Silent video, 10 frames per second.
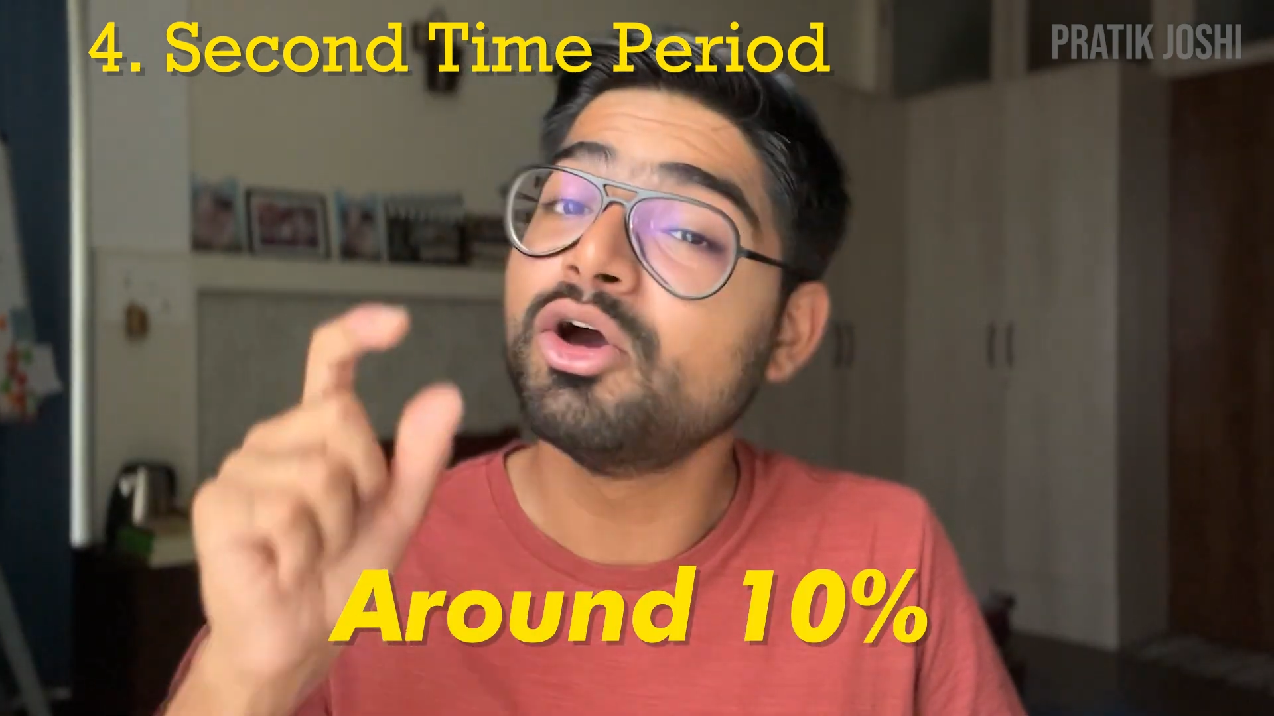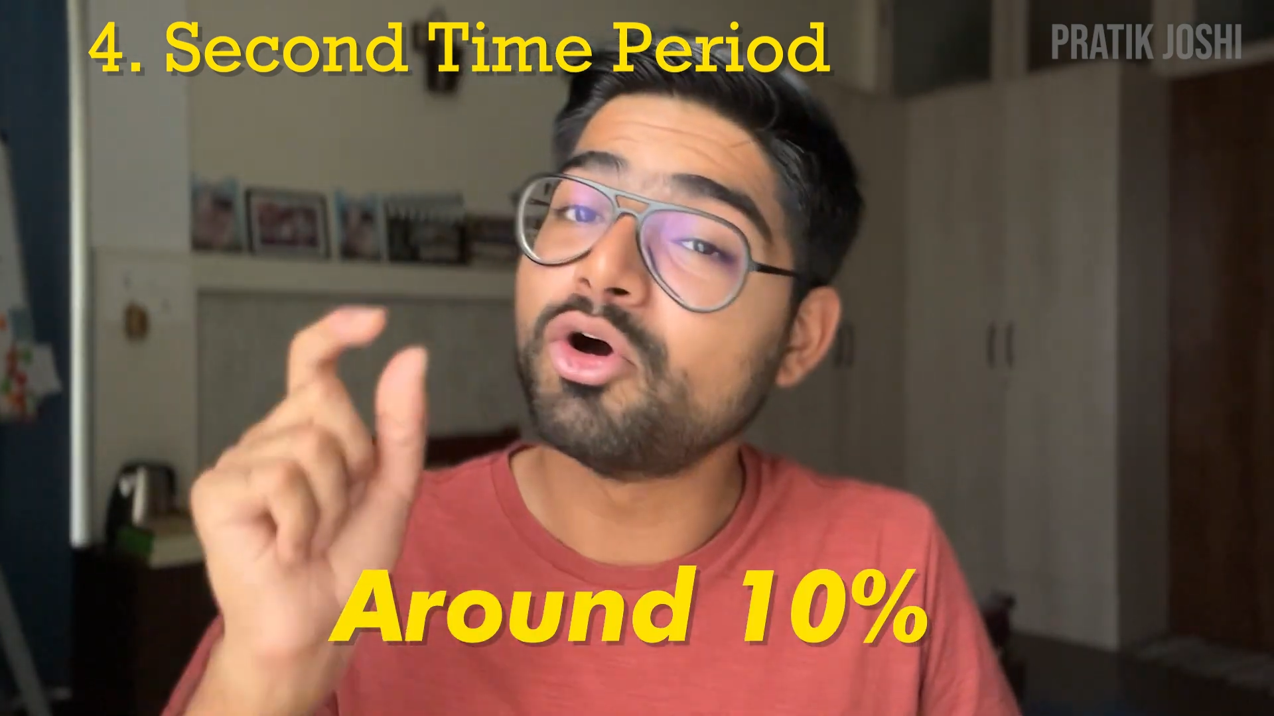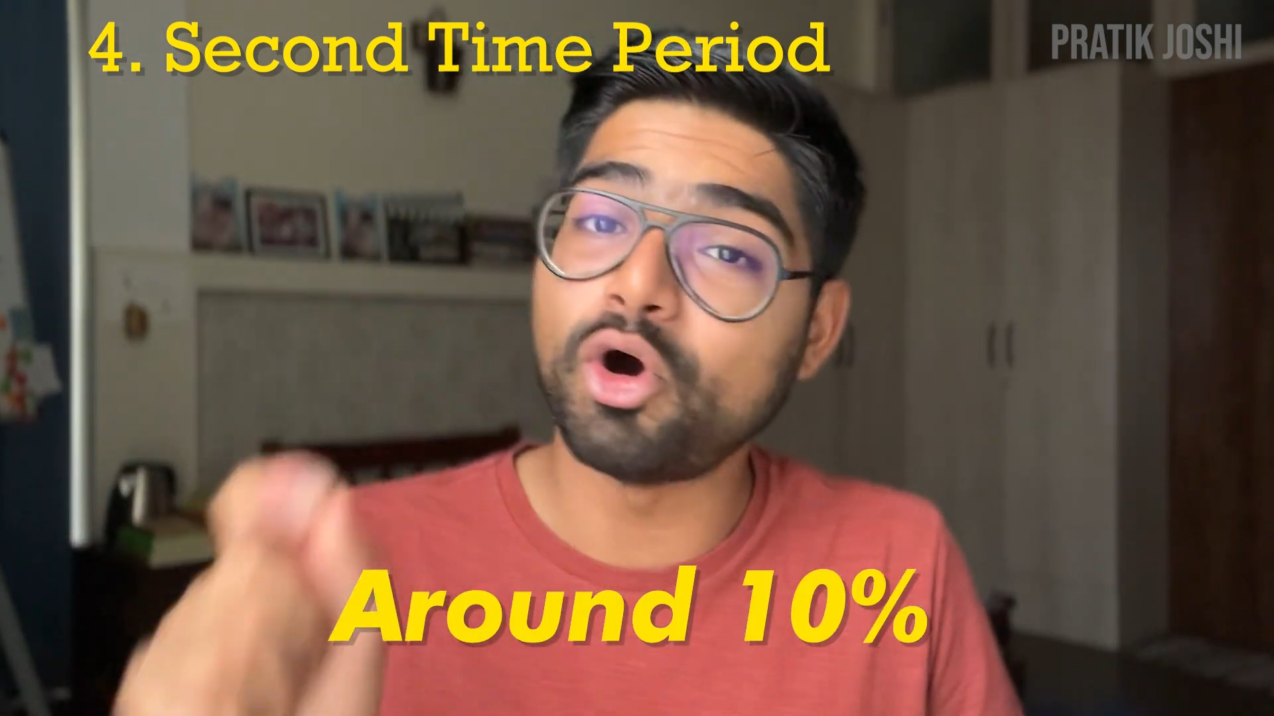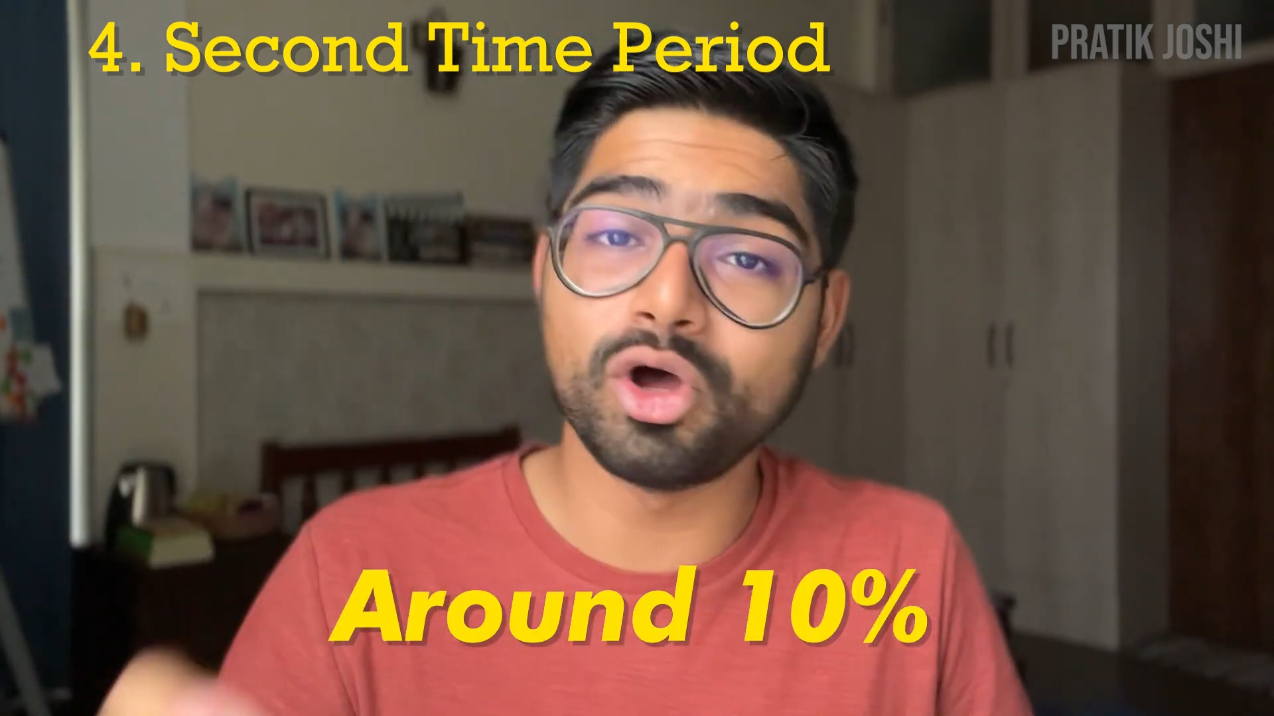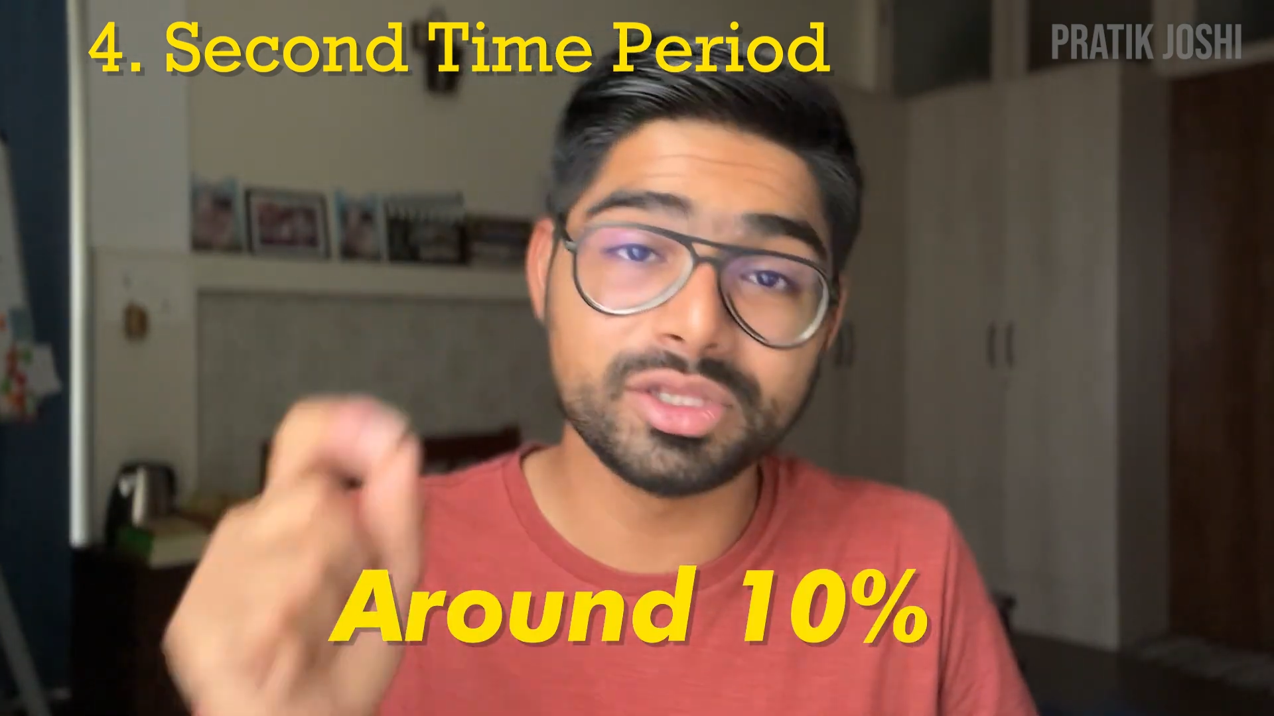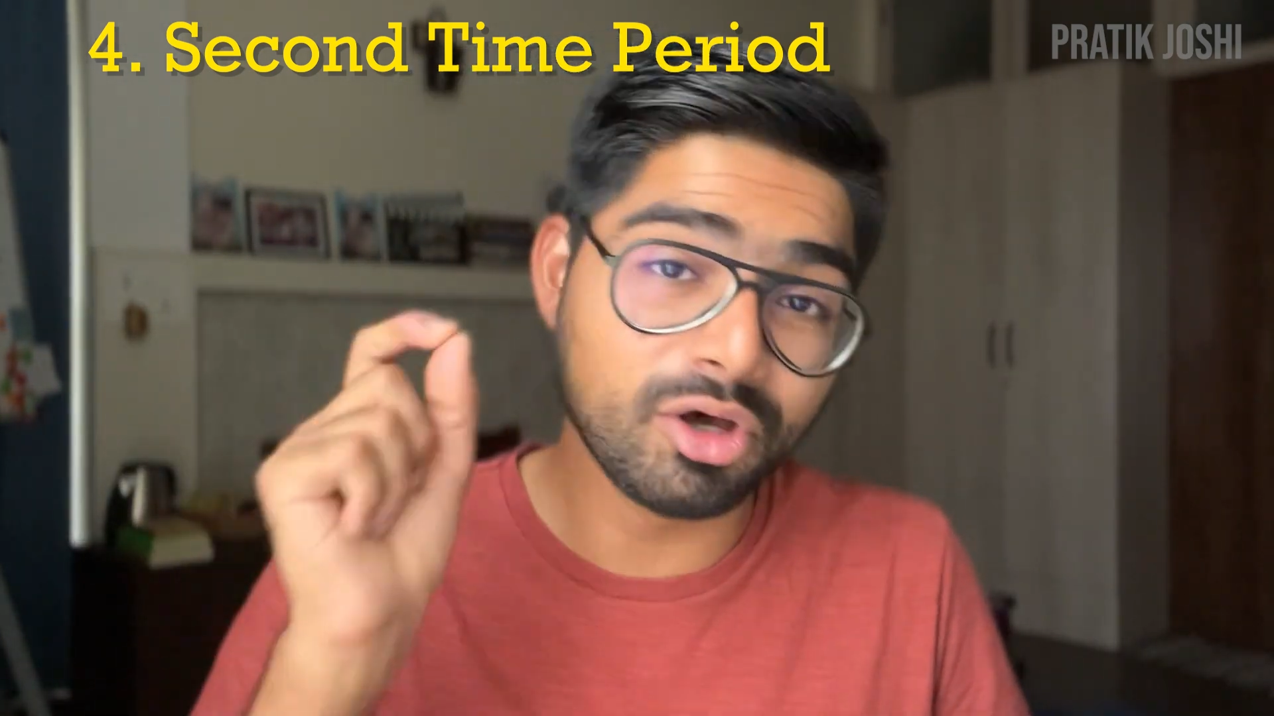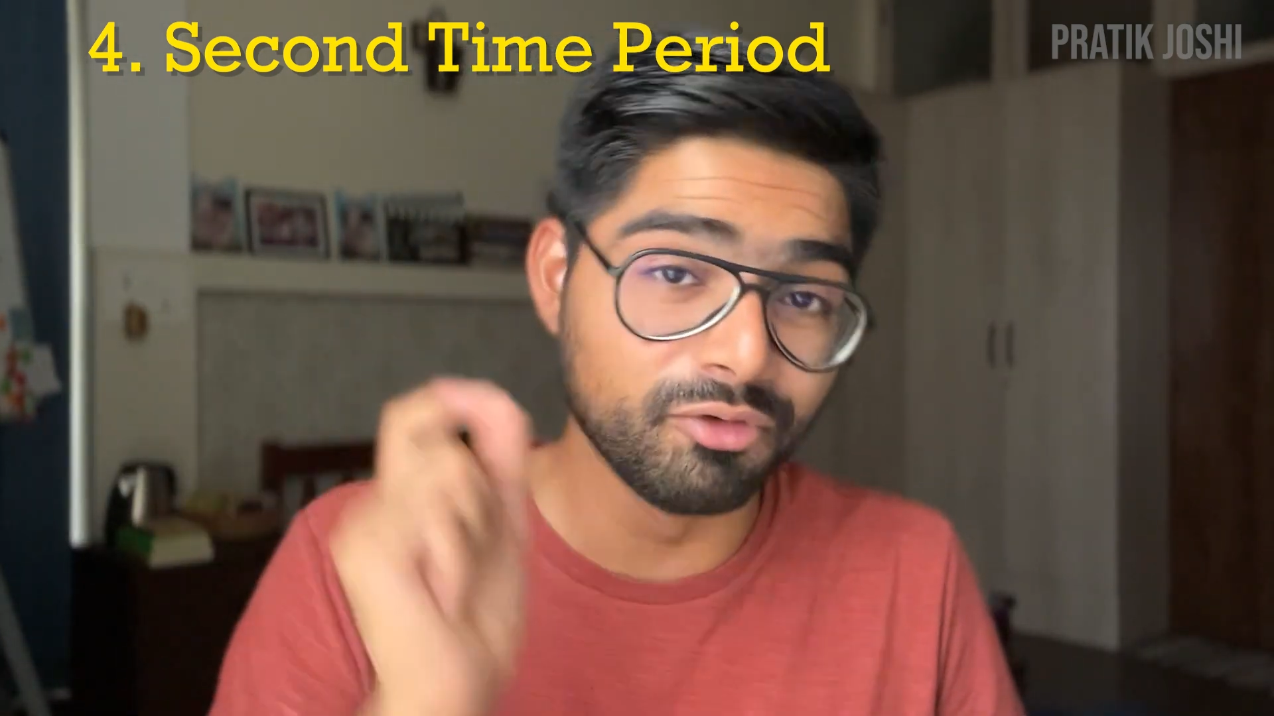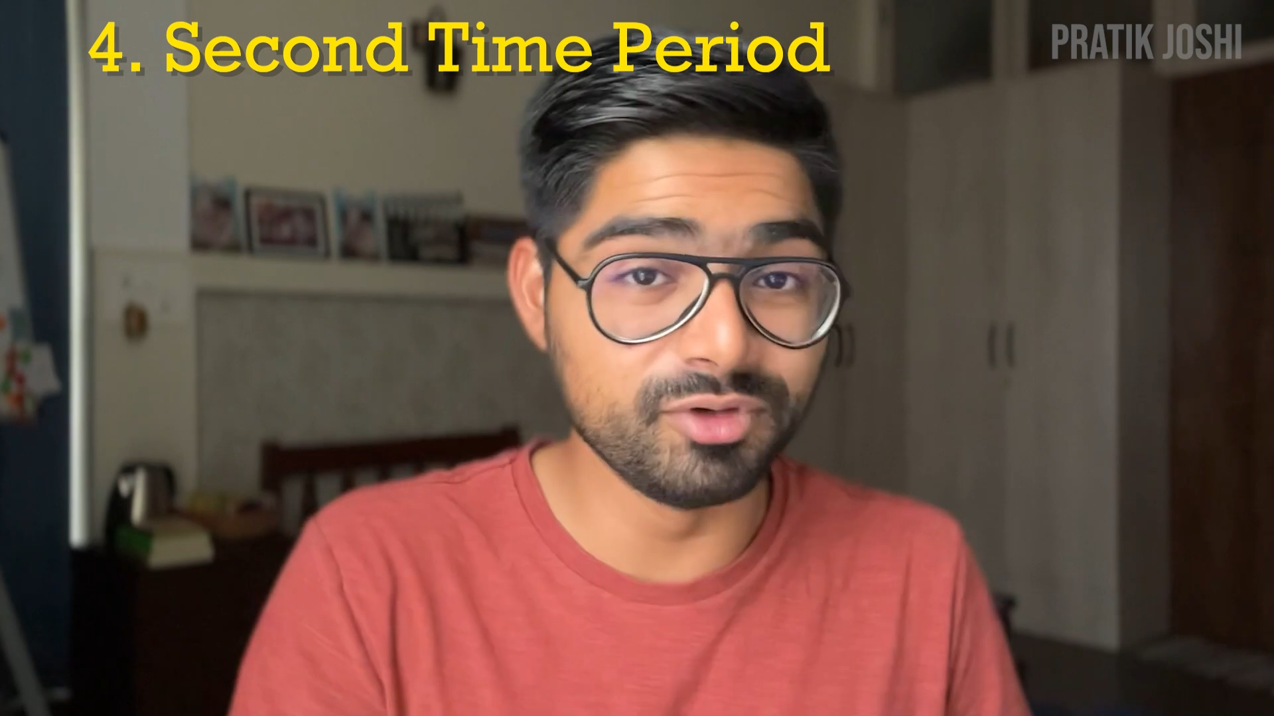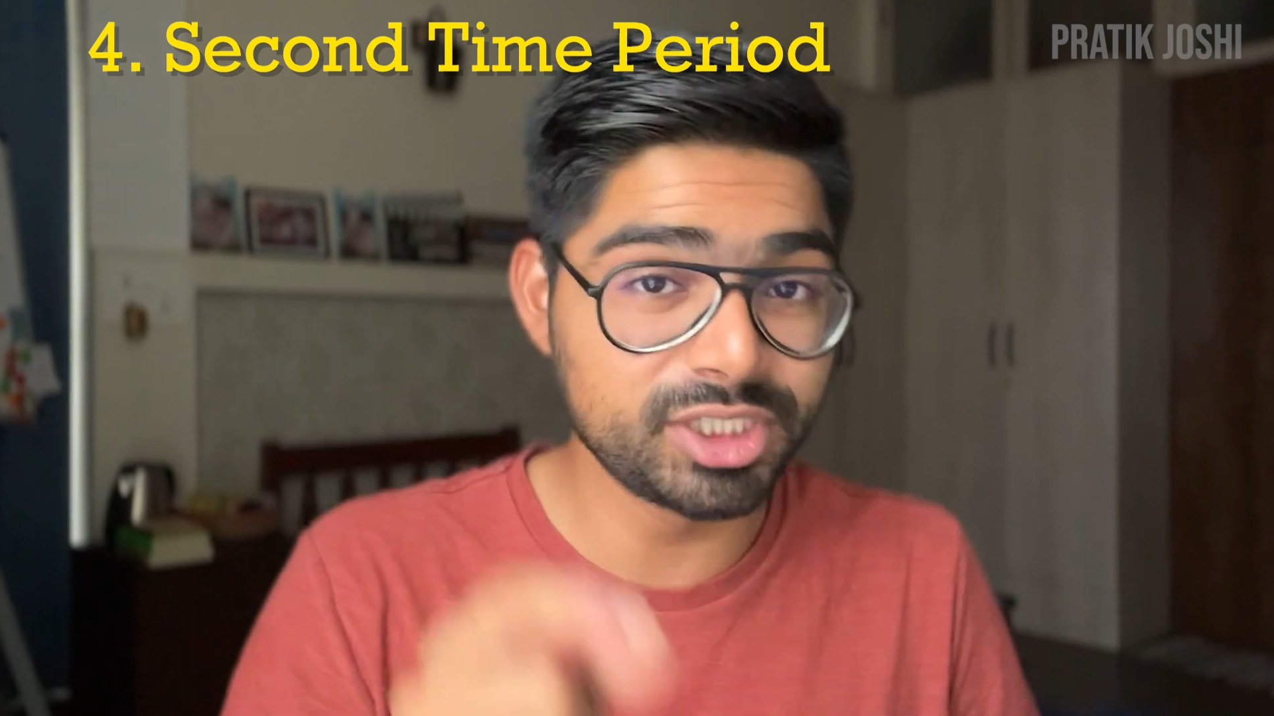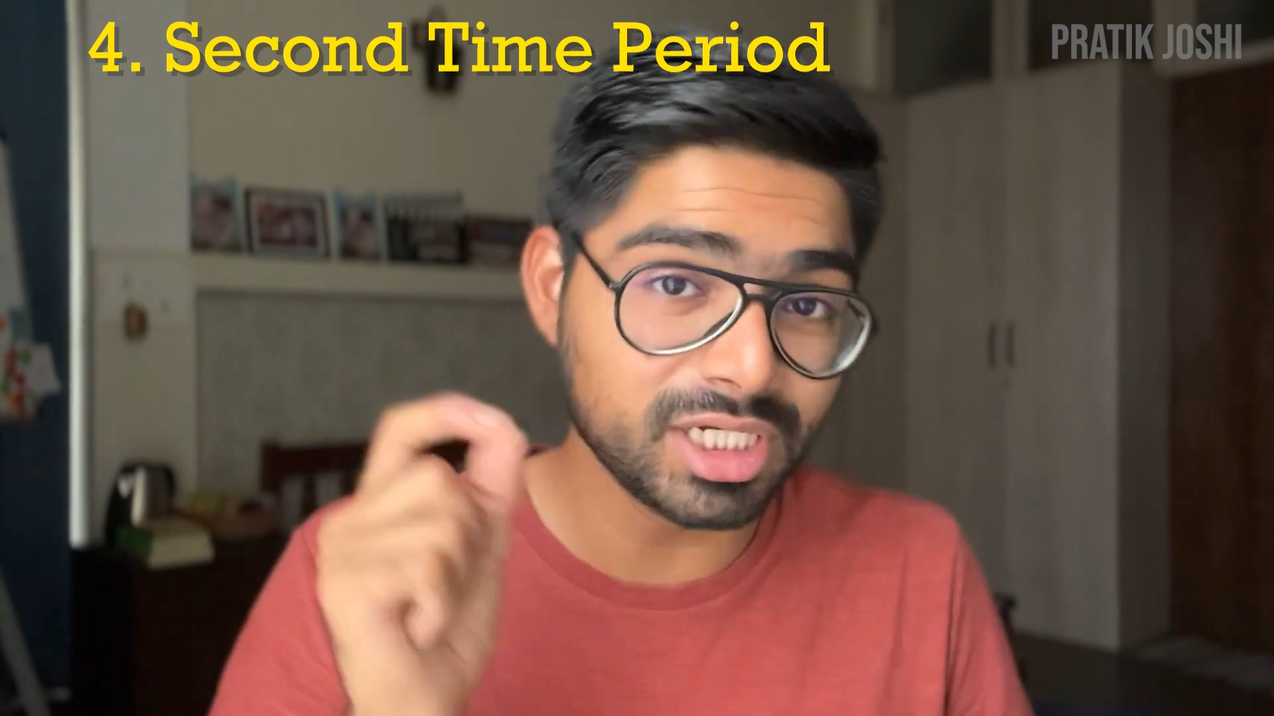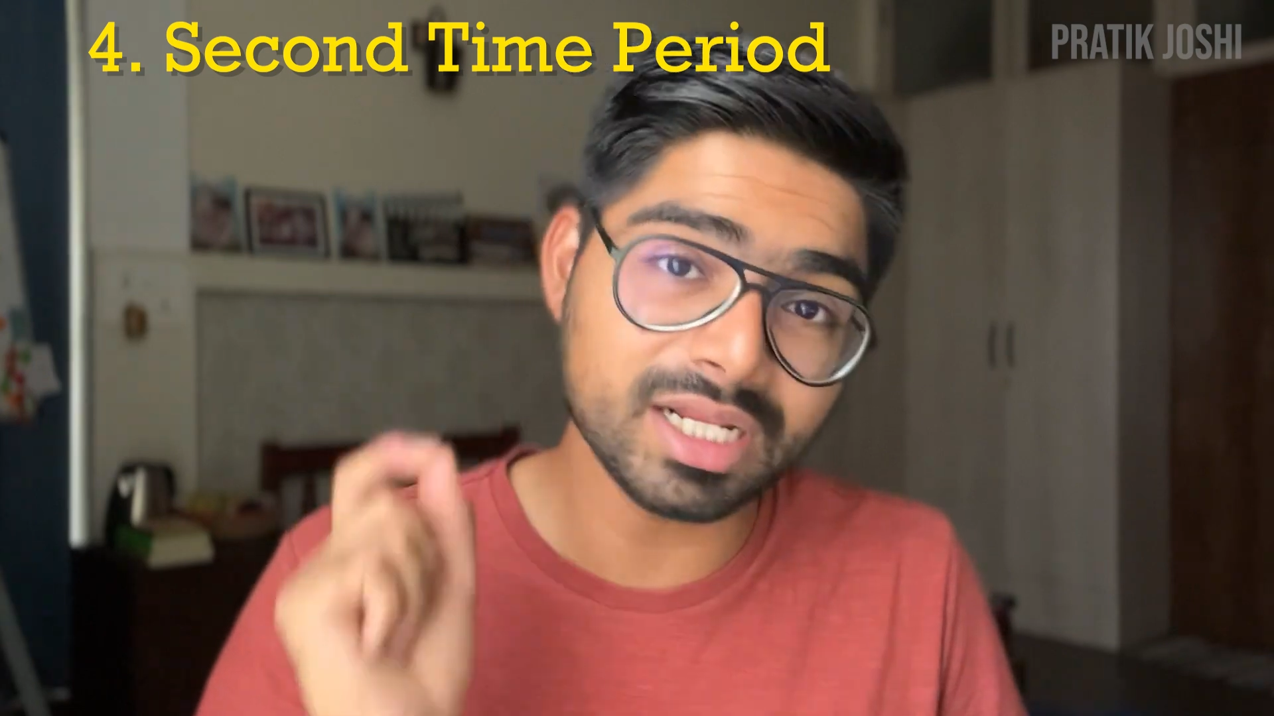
on the official